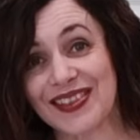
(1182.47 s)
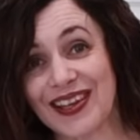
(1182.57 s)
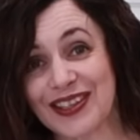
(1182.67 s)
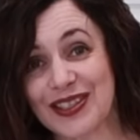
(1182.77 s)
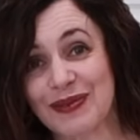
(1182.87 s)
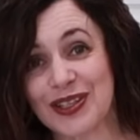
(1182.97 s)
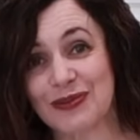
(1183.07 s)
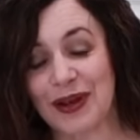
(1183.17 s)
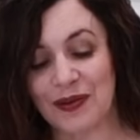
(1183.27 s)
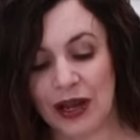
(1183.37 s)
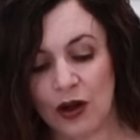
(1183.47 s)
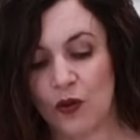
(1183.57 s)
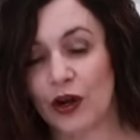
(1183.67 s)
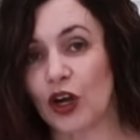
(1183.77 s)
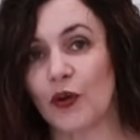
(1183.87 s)
think too much about it
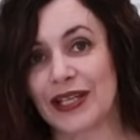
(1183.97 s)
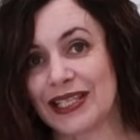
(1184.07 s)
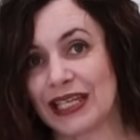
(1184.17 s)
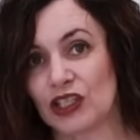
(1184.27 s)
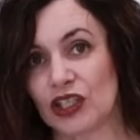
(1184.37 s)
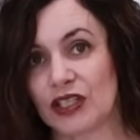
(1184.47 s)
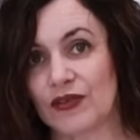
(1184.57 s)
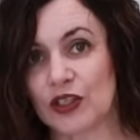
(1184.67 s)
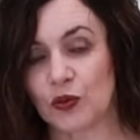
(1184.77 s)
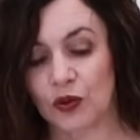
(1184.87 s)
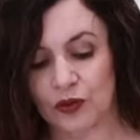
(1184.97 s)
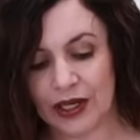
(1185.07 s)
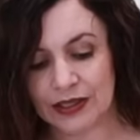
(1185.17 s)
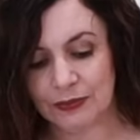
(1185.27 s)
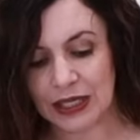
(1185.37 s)
or go into each individual
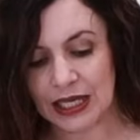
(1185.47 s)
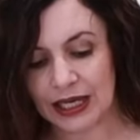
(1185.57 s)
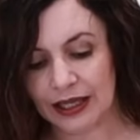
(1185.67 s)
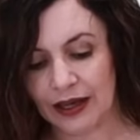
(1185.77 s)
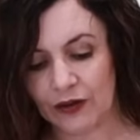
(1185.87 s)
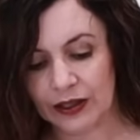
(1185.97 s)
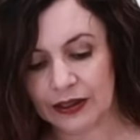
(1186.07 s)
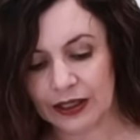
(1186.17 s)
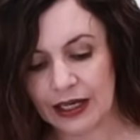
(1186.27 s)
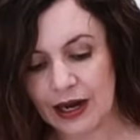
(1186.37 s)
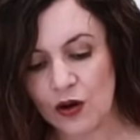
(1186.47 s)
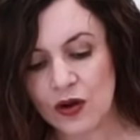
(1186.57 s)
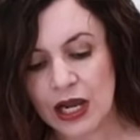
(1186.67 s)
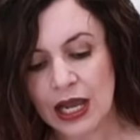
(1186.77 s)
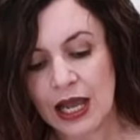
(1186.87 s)
recipe and calculate it
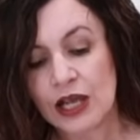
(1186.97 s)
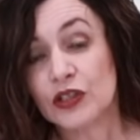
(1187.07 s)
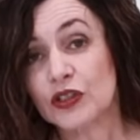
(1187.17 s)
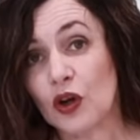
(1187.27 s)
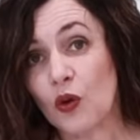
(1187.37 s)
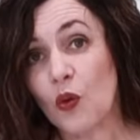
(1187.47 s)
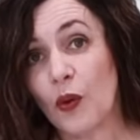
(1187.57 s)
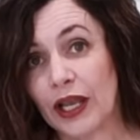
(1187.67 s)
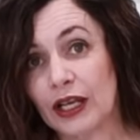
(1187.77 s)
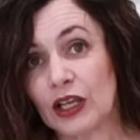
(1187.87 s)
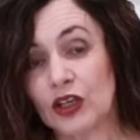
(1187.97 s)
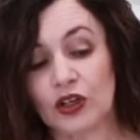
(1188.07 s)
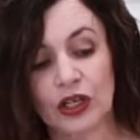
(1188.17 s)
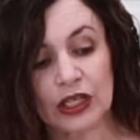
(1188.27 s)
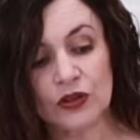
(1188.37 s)
out. So when
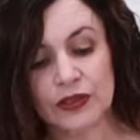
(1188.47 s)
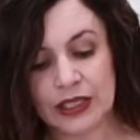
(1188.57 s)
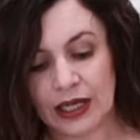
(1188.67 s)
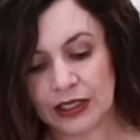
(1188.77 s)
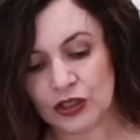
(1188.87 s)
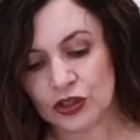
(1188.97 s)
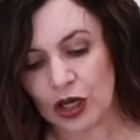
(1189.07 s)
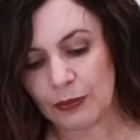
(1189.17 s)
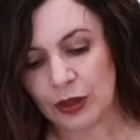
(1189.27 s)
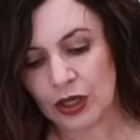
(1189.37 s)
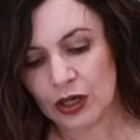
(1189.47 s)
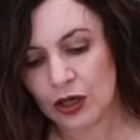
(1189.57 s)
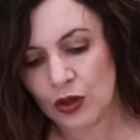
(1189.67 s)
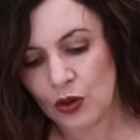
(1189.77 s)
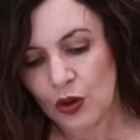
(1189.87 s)
you're gonna use the onion chopper,
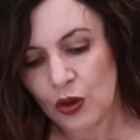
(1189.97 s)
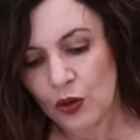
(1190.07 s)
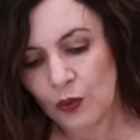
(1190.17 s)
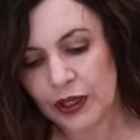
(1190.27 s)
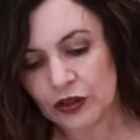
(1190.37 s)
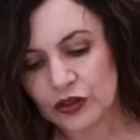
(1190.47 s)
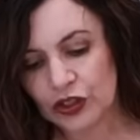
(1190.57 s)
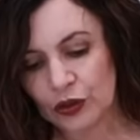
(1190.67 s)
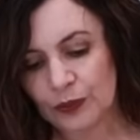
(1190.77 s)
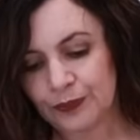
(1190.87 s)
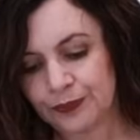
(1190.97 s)
what you'll do